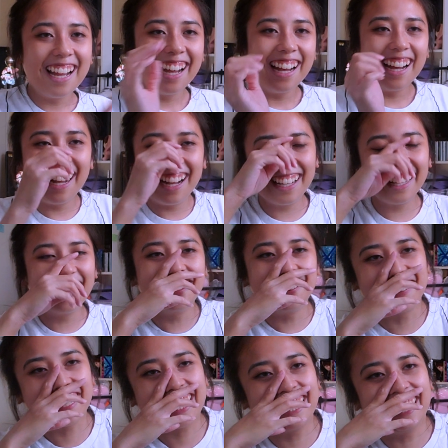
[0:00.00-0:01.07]
Oh
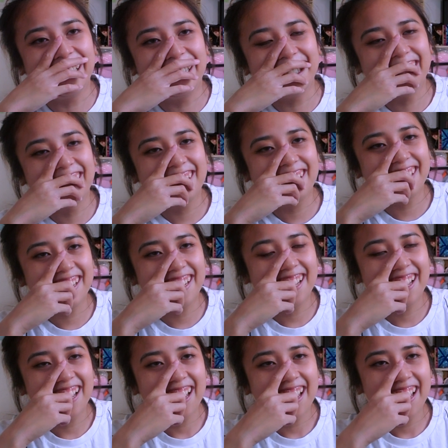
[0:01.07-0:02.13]
my
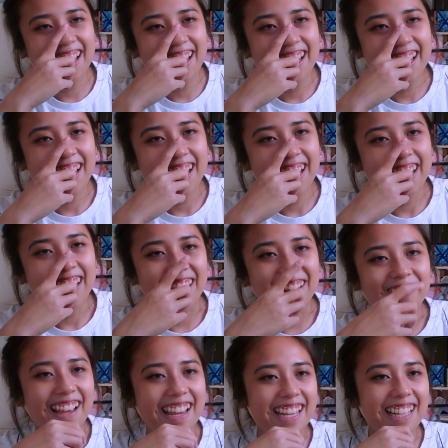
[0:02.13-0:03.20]
god. The
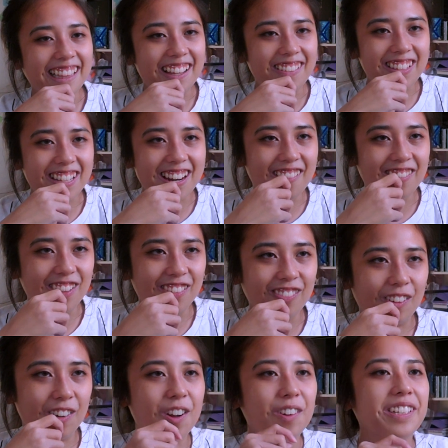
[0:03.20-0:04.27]
way he lifted off the
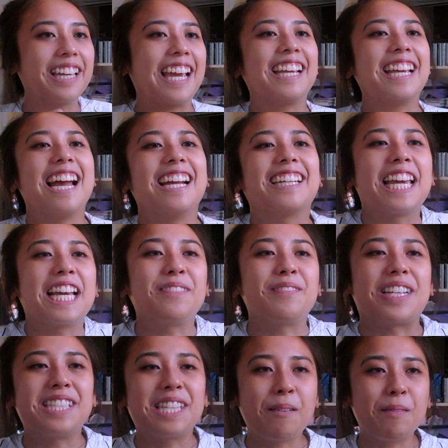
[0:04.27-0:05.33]
floor. Okay yeah kick
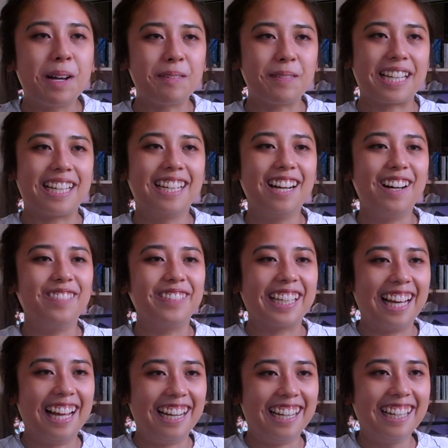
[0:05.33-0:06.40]
me step on me. Oh my
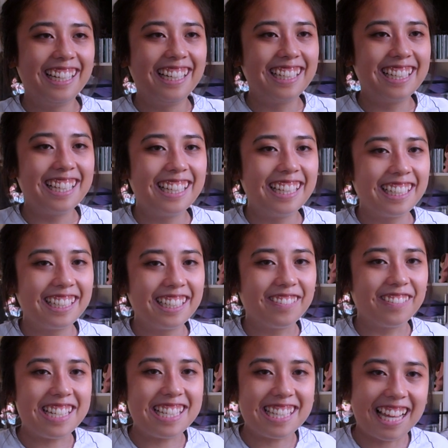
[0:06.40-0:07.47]
god. What is